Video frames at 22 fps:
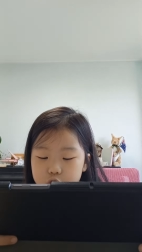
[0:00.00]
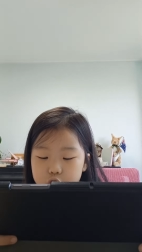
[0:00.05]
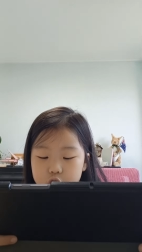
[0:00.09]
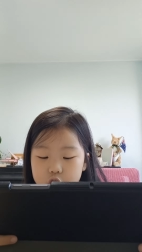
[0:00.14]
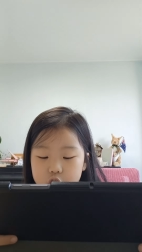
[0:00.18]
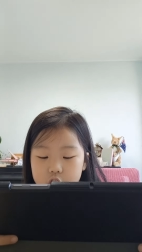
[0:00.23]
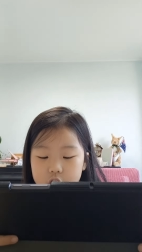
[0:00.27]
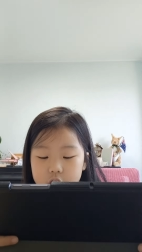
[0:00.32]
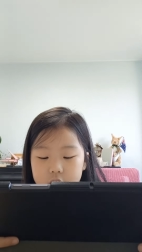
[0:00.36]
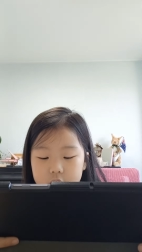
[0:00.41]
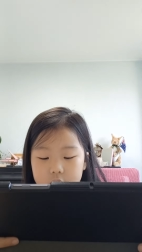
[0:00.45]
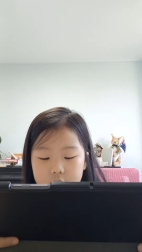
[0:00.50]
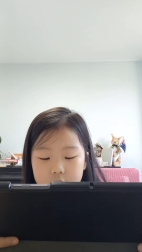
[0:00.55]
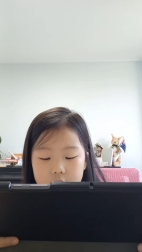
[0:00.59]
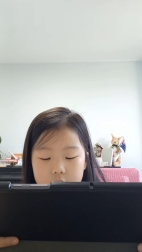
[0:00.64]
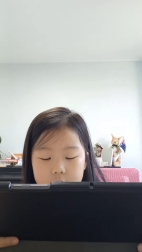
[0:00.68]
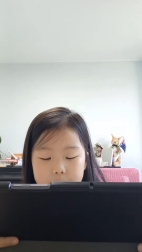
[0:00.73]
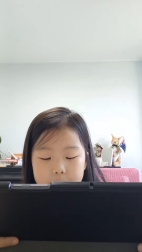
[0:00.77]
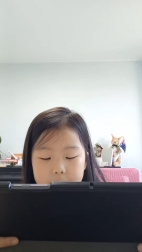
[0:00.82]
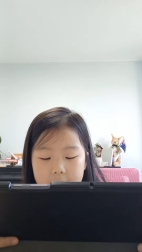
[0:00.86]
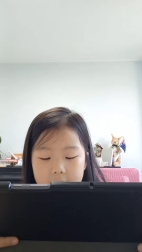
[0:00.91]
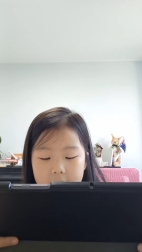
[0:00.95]
She
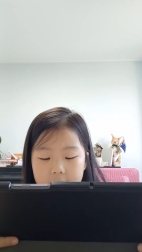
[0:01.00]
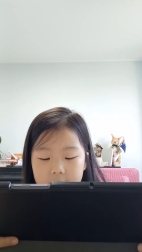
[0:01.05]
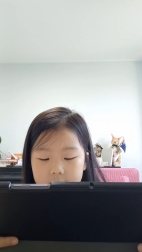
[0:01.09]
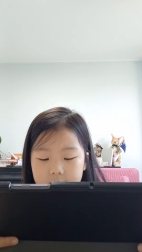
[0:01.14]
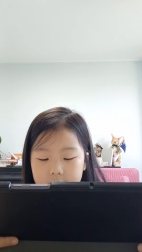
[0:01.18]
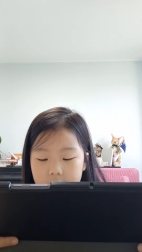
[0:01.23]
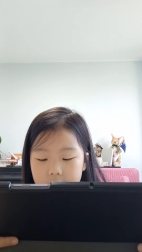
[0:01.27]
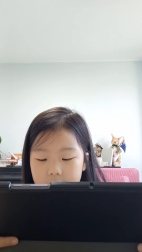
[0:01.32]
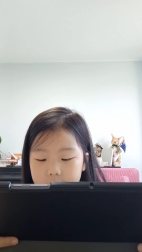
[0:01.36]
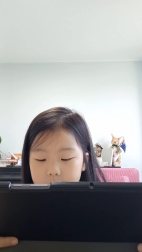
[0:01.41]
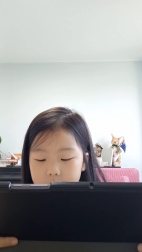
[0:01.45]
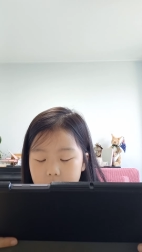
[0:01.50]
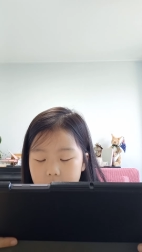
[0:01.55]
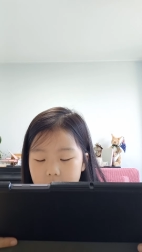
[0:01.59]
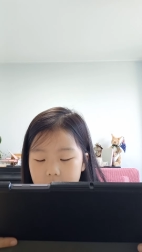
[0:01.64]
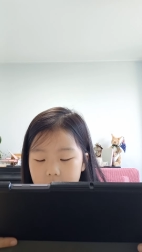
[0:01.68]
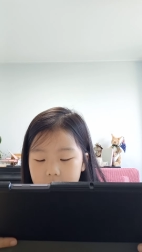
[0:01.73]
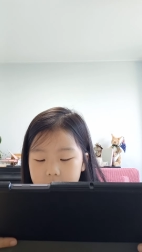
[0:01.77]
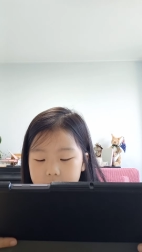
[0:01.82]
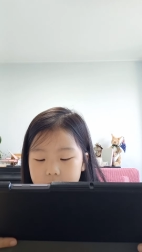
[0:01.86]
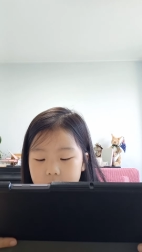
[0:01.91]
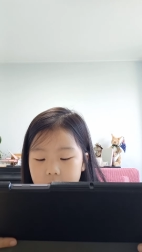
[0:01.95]
looked back and
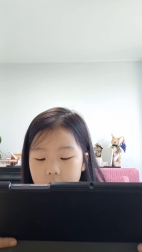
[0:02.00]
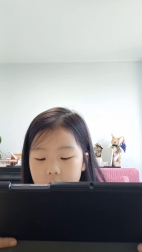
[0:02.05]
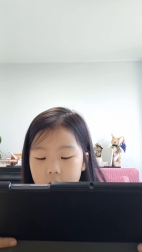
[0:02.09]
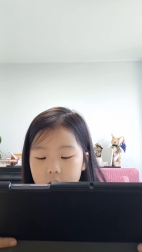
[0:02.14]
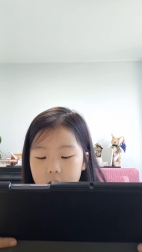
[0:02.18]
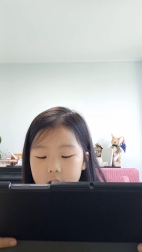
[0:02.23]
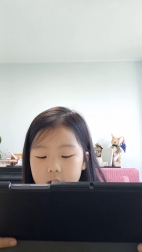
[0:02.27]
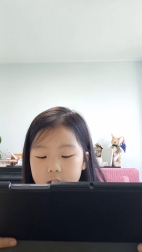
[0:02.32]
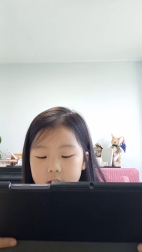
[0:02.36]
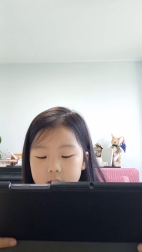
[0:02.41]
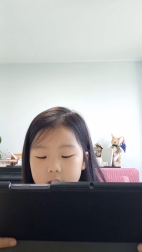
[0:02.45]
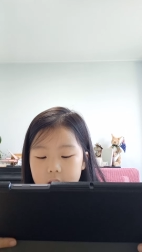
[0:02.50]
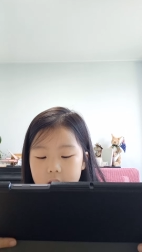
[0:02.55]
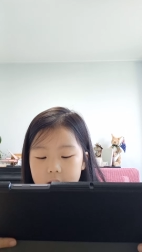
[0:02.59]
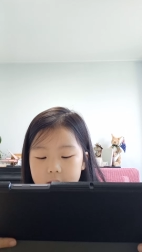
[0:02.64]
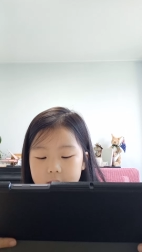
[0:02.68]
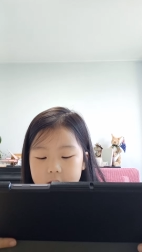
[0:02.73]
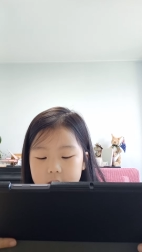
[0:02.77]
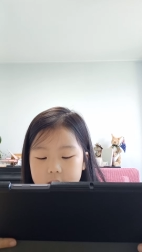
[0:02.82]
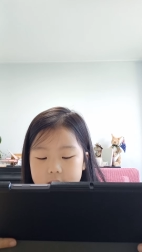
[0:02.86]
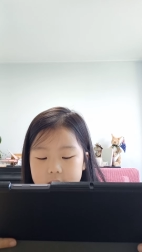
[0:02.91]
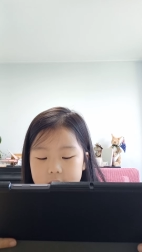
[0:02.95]
laughed. Her
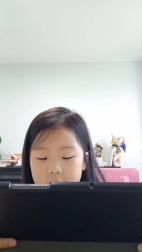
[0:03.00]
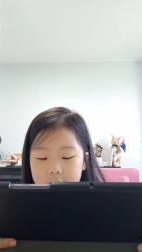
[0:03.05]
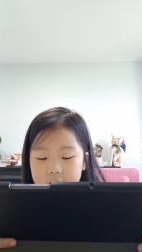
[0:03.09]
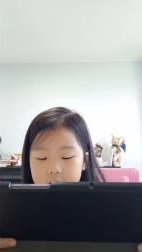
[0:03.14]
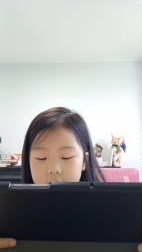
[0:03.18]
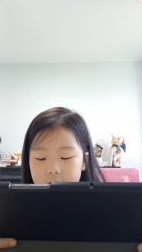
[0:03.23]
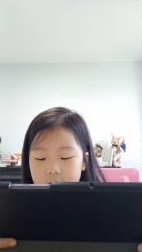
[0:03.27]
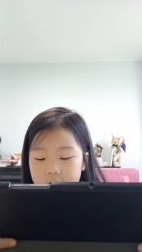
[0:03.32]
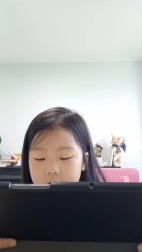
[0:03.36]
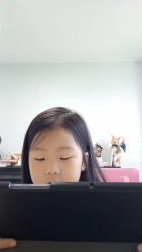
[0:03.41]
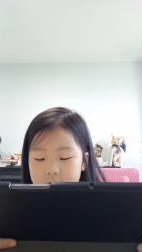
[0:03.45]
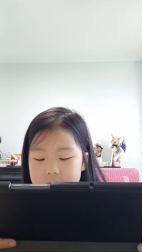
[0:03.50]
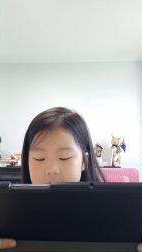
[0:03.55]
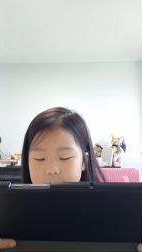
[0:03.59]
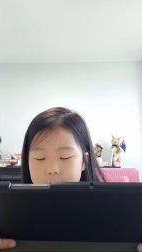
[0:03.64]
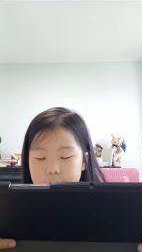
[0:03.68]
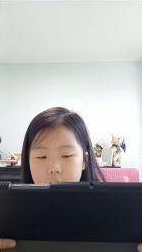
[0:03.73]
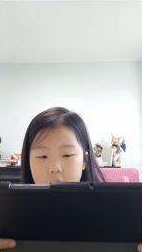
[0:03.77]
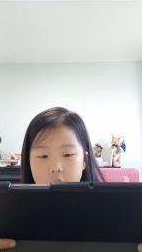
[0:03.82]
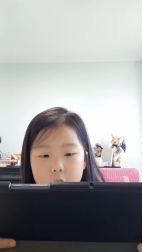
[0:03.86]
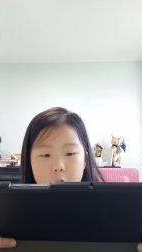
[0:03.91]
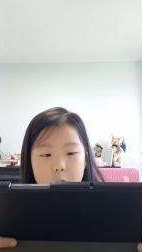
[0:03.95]
laughter sounded like a
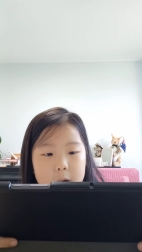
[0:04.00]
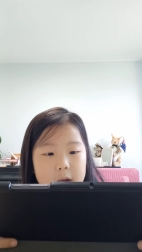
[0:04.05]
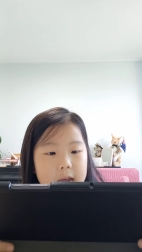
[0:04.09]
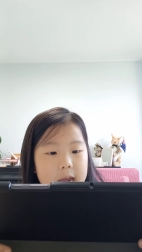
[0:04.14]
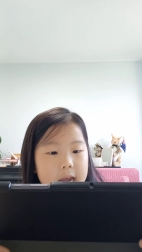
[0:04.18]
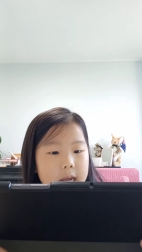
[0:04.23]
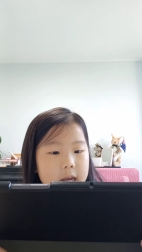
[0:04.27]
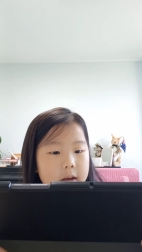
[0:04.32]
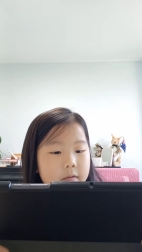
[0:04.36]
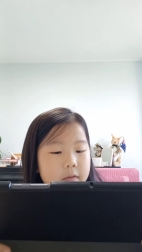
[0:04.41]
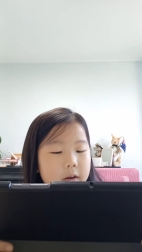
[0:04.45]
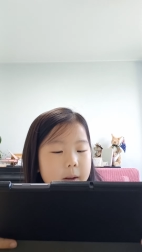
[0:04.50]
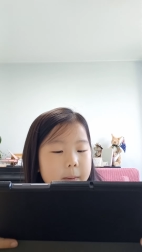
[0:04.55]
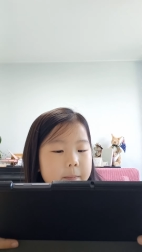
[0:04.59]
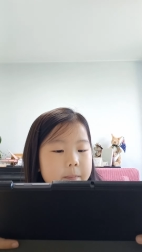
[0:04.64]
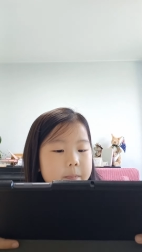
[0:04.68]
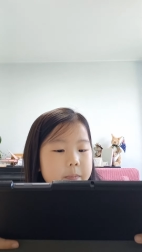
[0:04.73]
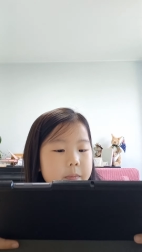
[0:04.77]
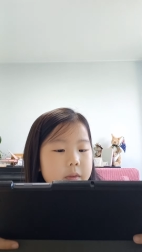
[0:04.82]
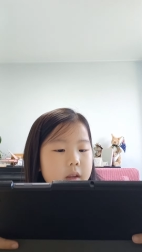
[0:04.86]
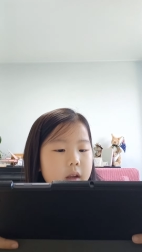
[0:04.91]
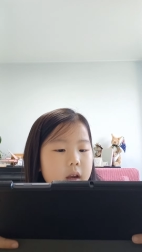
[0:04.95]
small wave.
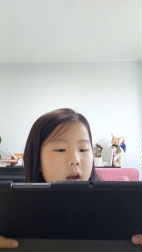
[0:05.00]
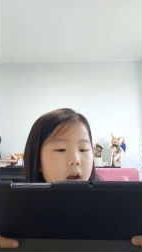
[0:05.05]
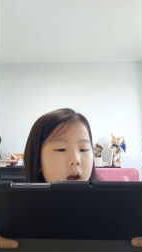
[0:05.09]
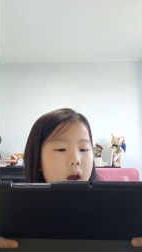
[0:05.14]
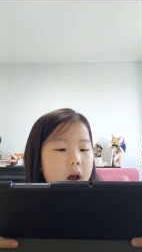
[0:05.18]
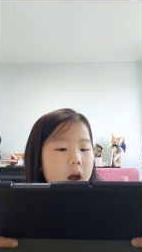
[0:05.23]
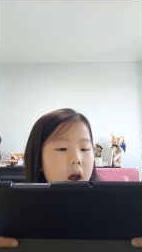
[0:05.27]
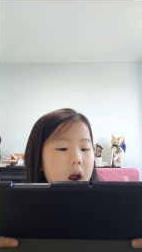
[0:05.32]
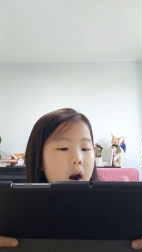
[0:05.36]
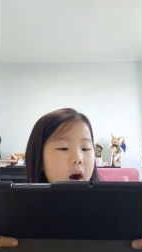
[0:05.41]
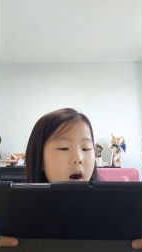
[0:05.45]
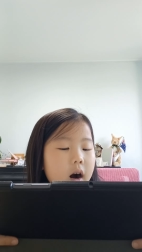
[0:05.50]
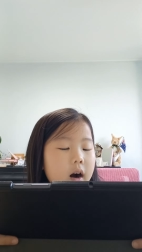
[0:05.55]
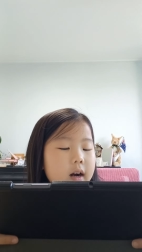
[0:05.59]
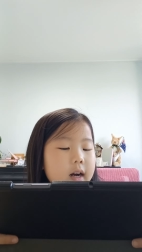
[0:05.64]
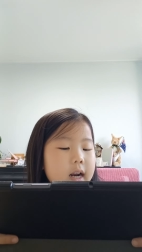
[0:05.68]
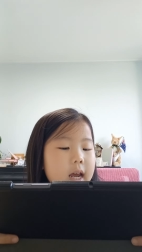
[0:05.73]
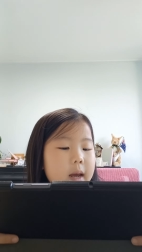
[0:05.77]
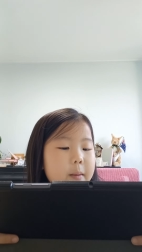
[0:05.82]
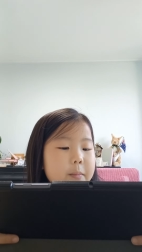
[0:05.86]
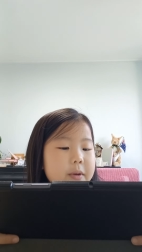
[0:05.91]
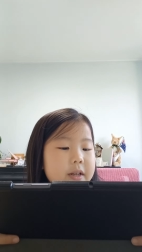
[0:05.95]
Her
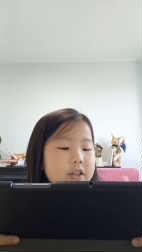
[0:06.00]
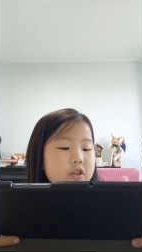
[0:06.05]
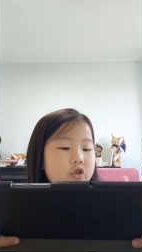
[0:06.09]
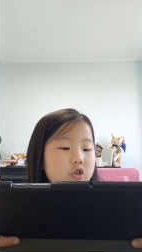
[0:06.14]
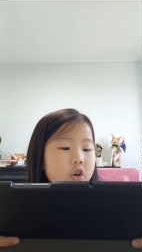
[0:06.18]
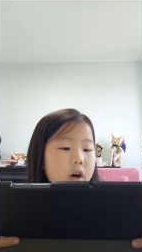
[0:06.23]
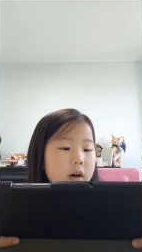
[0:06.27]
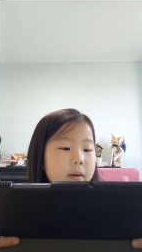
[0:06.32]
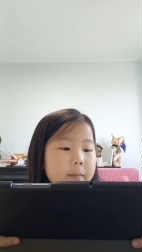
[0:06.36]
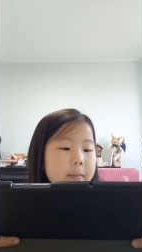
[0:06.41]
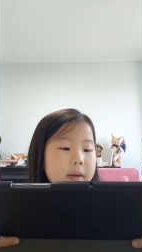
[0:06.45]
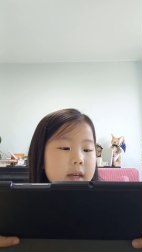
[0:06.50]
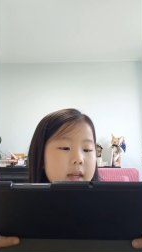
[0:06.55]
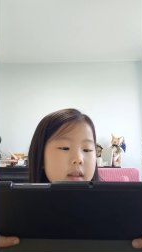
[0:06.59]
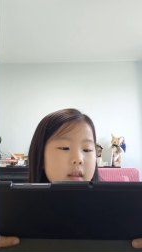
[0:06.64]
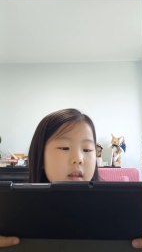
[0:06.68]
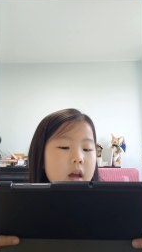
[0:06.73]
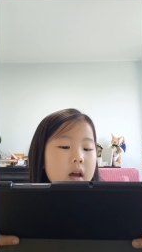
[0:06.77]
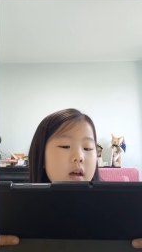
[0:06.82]
name is Jungmin.